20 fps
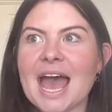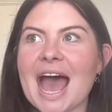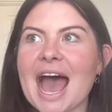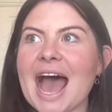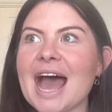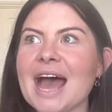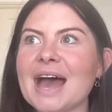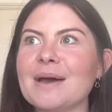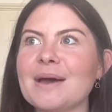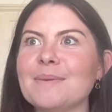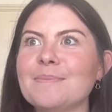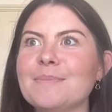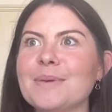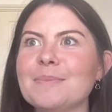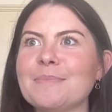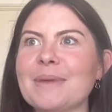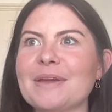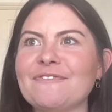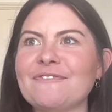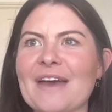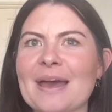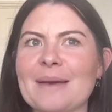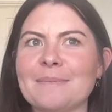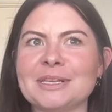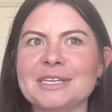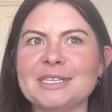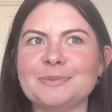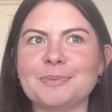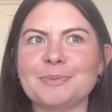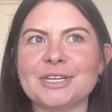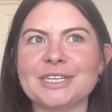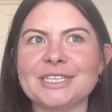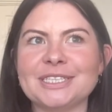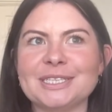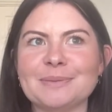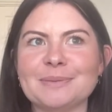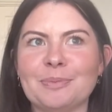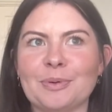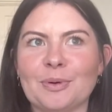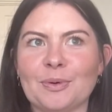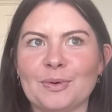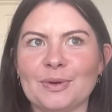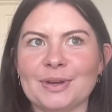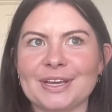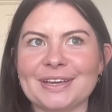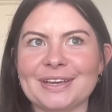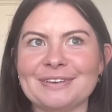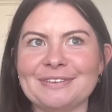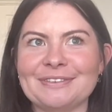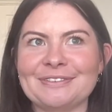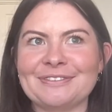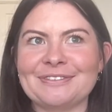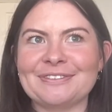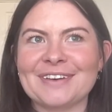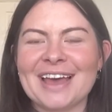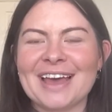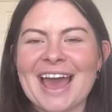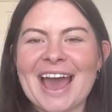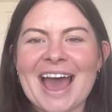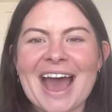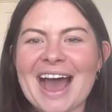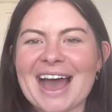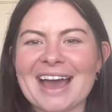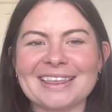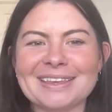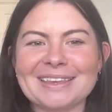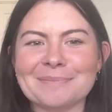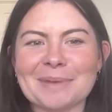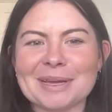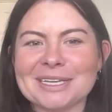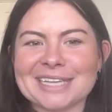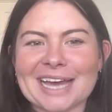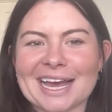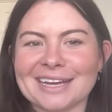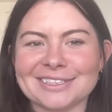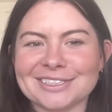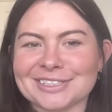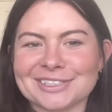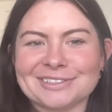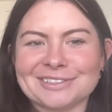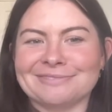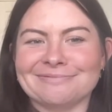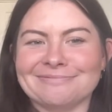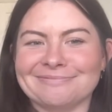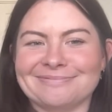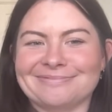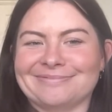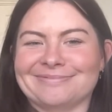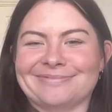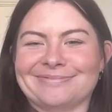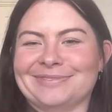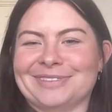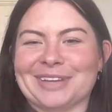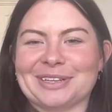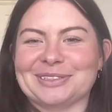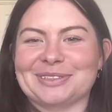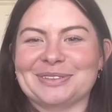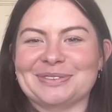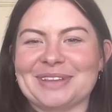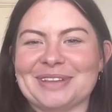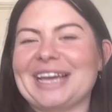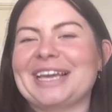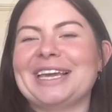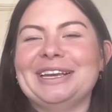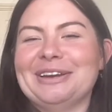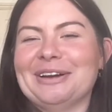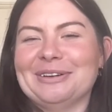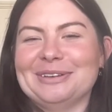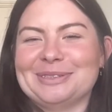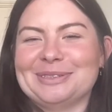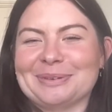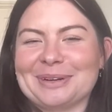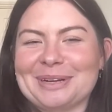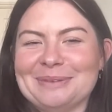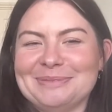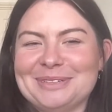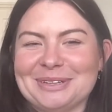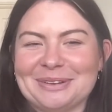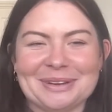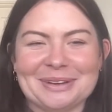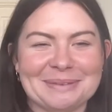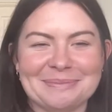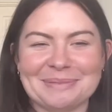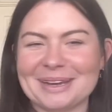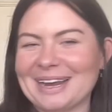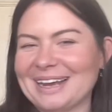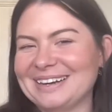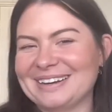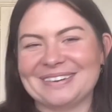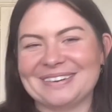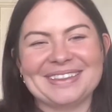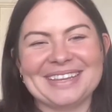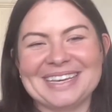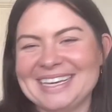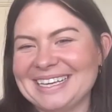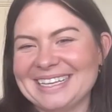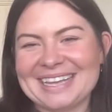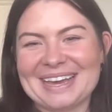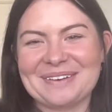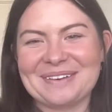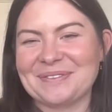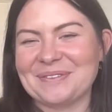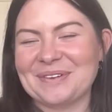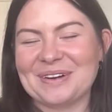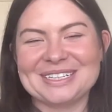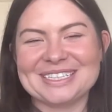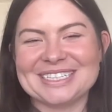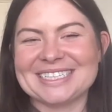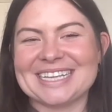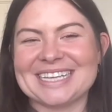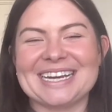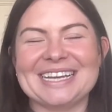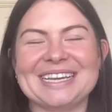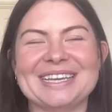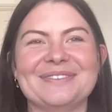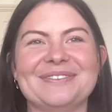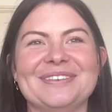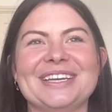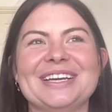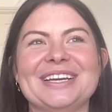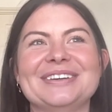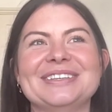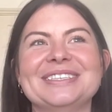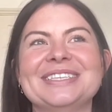My family's pretty supportive. I think my dad just doesn't like he knows what I'm doing, but I don't think he like watches any of the videos.